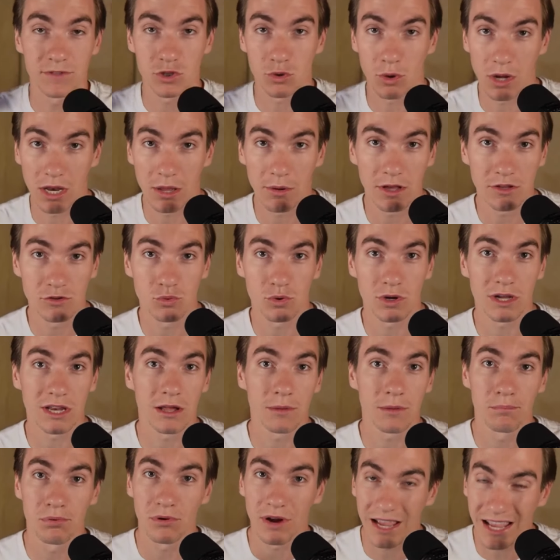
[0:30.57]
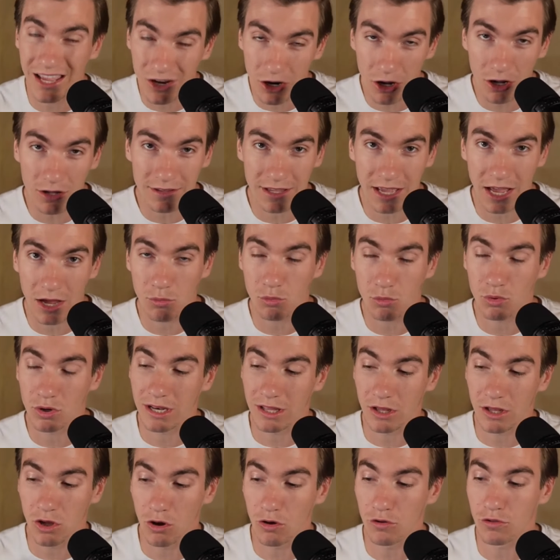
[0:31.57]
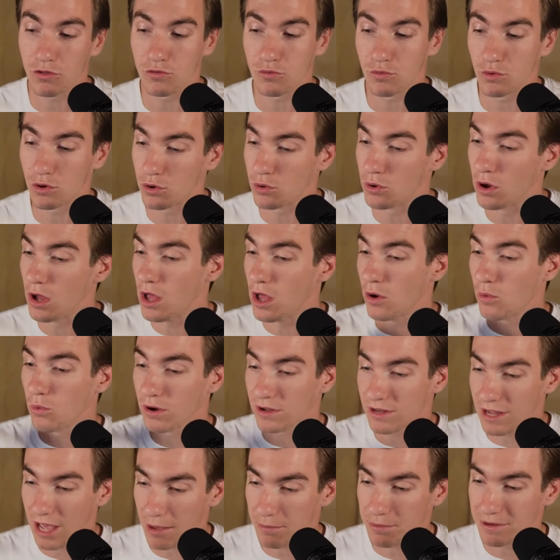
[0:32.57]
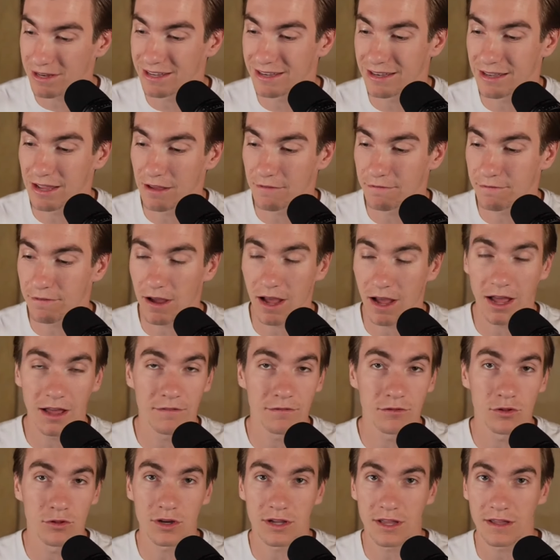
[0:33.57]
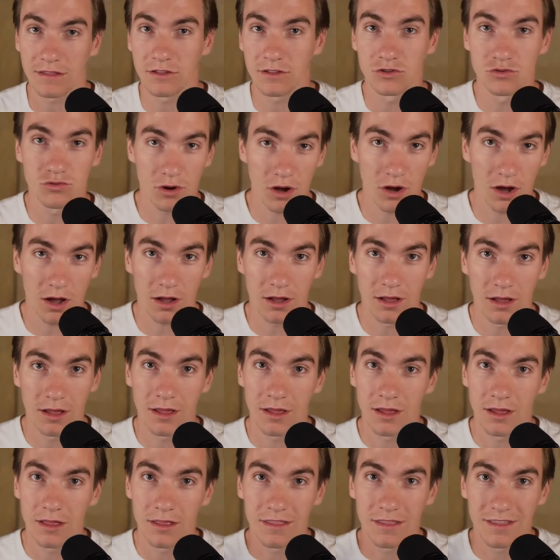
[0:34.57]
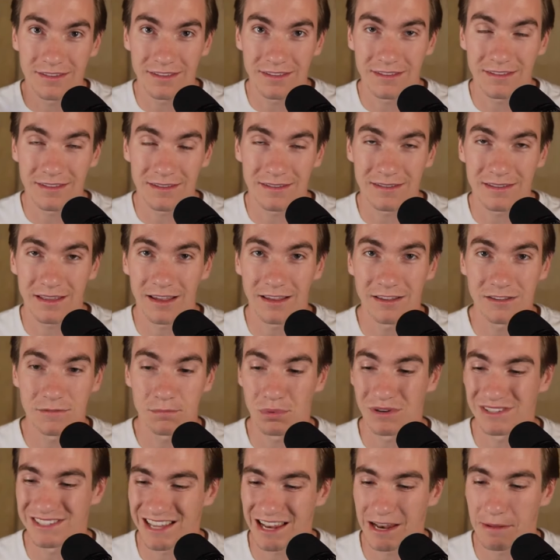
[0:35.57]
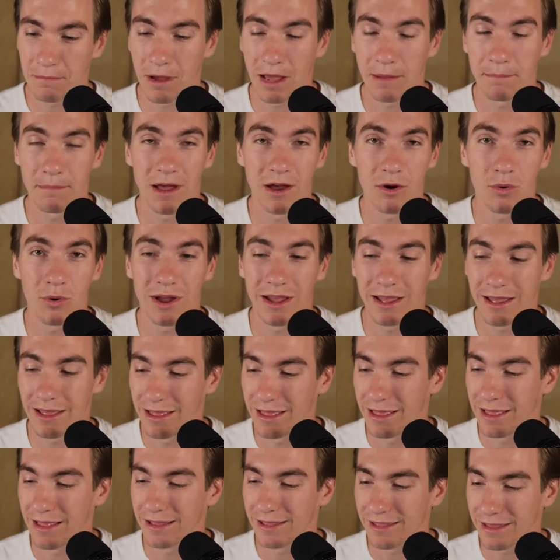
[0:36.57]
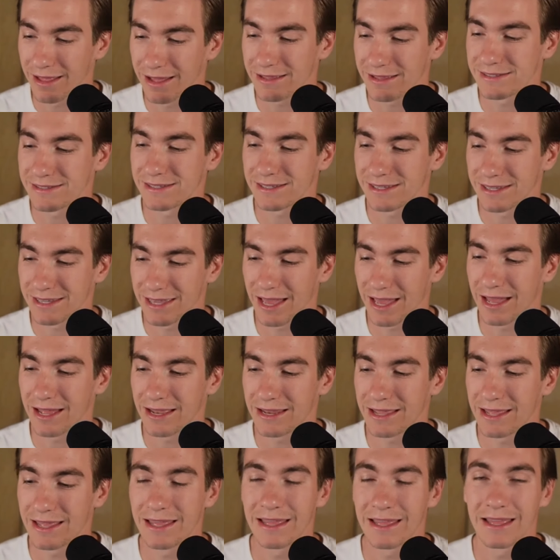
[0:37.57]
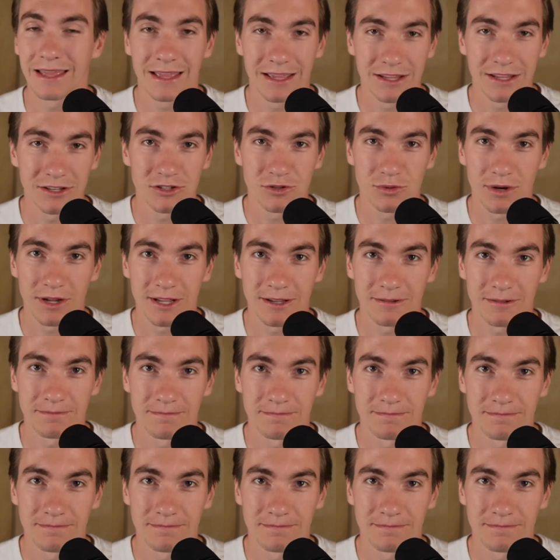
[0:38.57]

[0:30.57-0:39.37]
So anyways, we're going to break it all down. We're going to go through what happened in day five. Look at the draw. This is The Slice presented by Betway. Let's get into it.